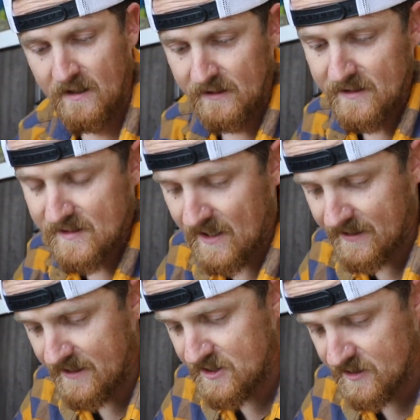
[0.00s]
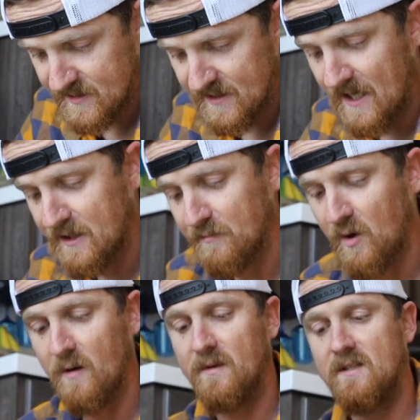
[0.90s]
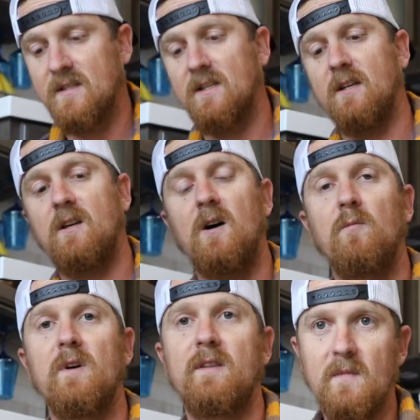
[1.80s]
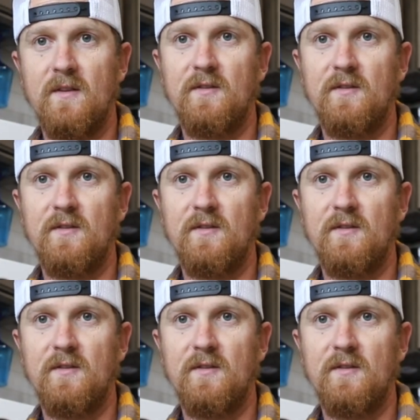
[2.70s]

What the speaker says: Inside each of the side compartments is going to come with a